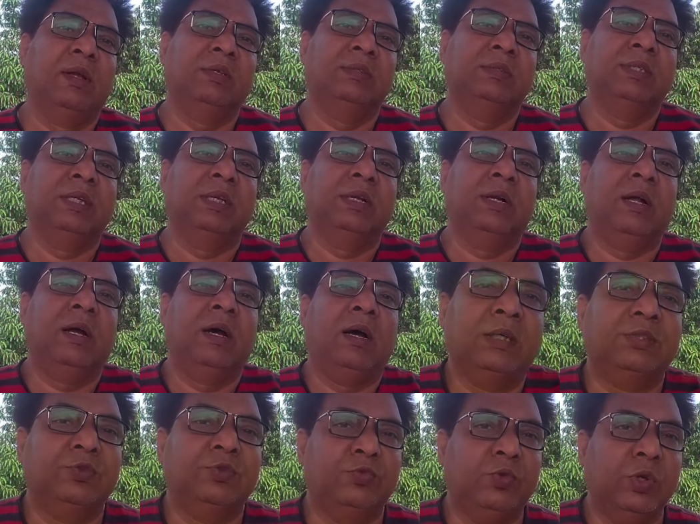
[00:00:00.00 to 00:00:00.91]
then
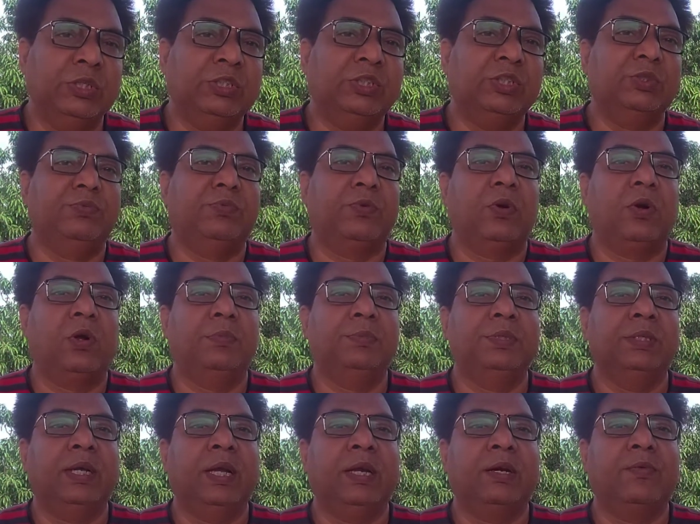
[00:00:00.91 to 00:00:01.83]
a switch
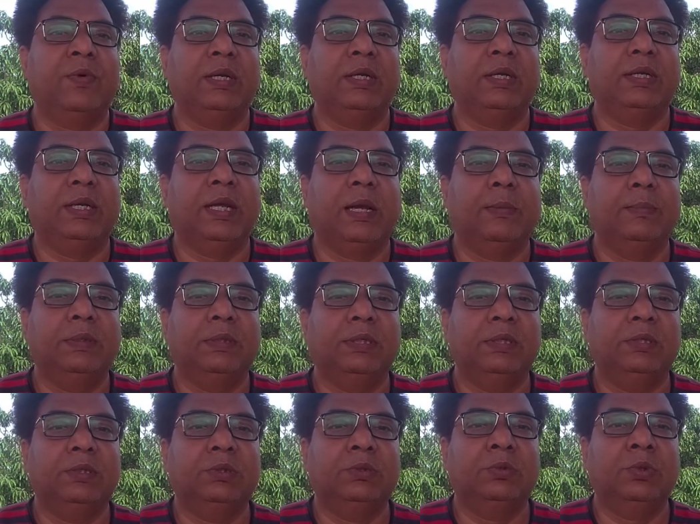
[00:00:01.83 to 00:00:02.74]
from the aquatic
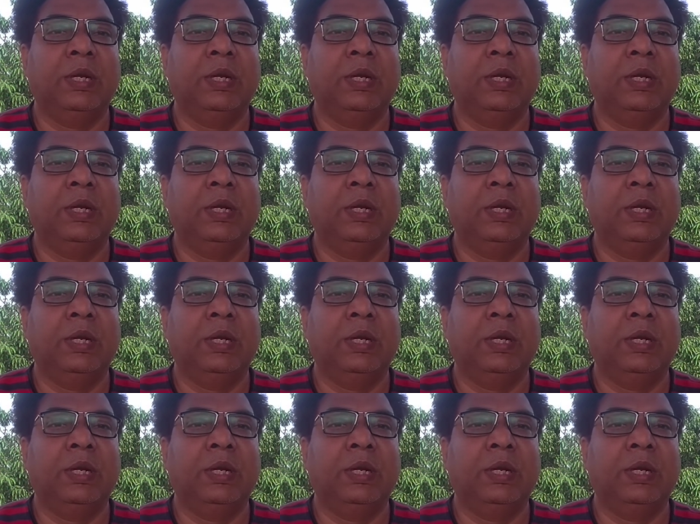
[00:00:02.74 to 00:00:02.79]
habitat